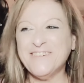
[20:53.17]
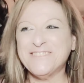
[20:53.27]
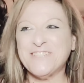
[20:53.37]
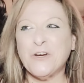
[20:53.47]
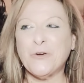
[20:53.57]

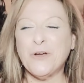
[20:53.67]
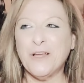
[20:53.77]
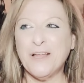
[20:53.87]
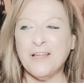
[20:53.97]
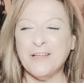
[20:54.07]
So
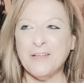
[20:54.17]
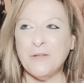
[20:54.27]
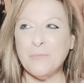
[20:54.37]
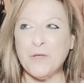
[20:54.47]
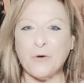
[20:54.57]

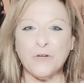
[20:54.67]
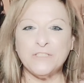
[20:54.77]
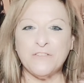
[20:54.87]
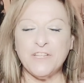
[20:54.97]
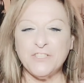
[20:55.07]
because
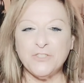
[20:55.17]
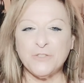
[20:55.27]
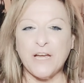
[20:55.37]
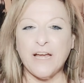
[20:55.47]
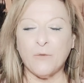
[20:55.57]
of the issues
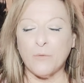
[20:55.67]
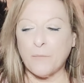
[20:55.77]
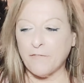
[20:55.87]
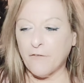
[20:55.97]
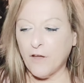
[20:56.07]
I had with
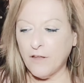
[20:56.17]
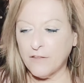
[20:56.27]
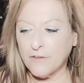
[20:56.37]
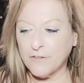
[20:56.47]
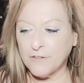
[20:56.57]
my
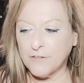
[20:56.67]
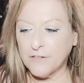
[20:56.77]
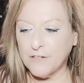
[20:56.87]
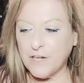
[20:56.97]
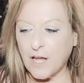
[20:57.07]
father
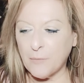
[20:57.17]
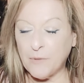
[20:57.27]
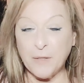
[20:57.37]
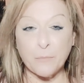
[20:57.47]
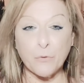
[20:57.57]
not
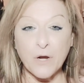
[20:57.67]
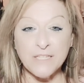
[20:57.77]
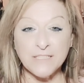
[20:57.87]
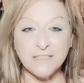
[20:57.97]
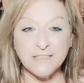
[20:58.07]
being
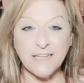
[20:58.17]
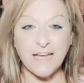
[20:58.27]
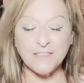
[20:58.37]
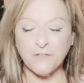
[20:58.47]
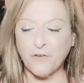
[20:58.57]
present
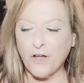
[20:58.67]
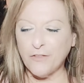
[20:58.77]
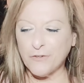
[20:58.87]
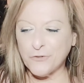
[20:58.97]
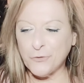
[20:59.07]
as a
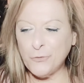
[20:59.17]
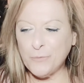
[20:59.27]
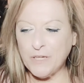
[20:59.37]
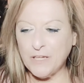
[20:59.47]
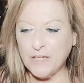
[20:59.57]
father to
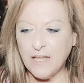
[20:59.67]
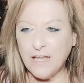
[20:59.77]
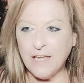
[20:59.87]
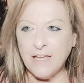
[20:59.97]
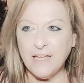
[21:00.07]
me,
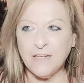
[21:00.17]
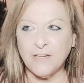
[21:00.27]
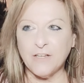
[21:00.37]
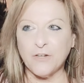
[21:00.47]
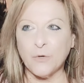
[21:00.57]
it
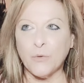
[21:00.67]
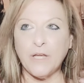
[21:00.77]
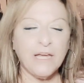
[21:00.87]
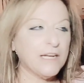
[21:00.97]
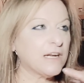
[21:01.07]

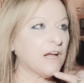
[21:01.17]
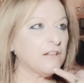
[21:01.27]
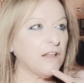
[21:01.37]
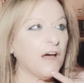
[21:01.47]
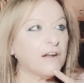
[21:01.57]
created a
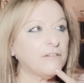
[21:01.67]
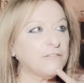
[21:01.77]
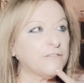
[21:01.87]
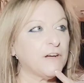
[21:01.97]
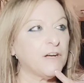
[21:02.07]
lot
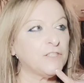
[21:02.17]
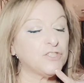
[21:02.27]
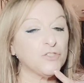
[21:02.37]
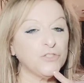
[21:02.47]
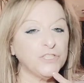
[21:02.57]
of
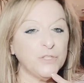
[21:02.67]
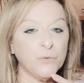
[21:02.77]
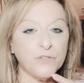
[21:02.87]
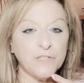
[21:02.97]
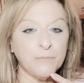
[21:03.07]
uncertainty
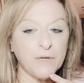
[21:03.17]
within